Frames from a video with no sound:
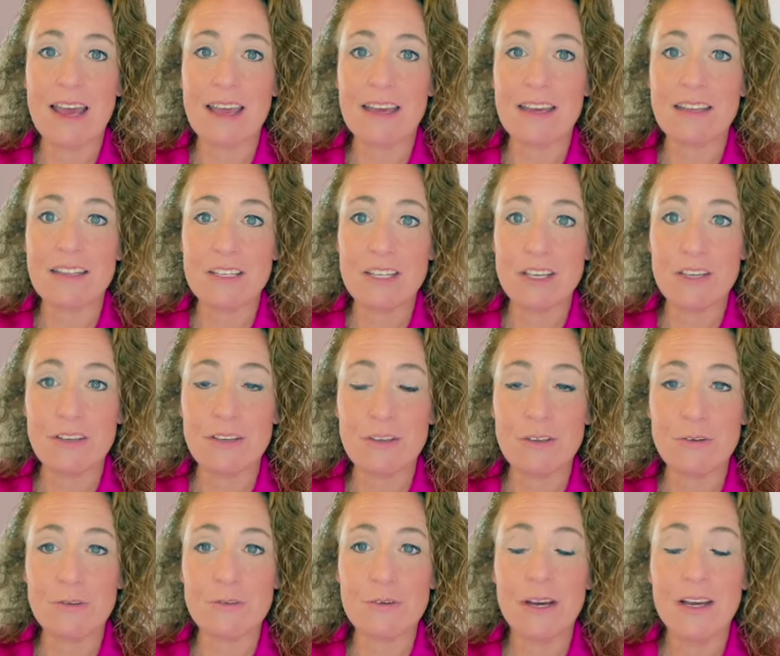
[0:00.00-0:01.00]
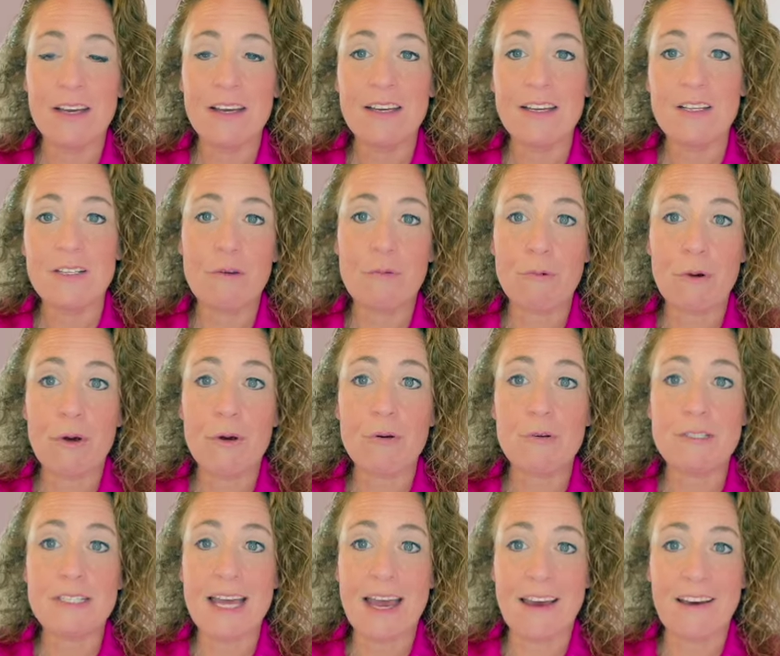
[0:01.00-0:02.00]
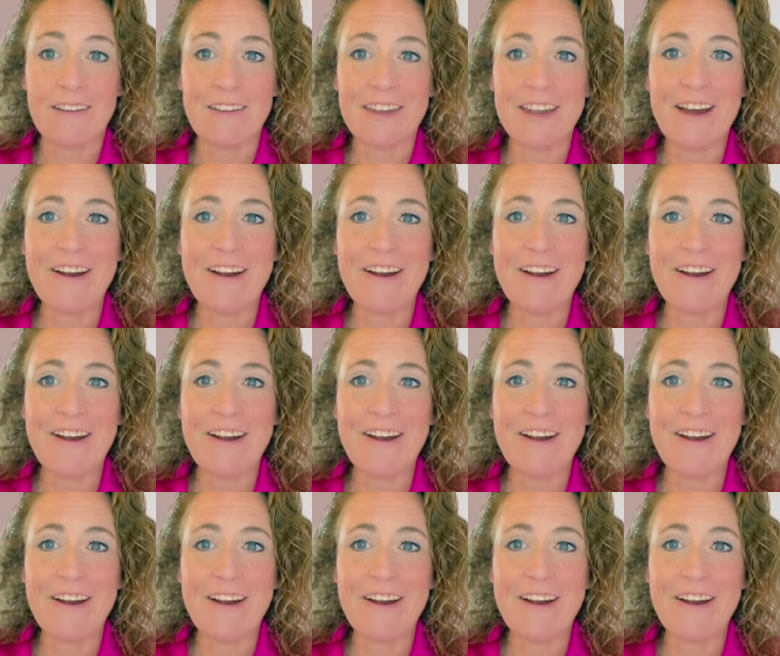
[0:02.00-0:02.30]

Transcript: continue the road to health.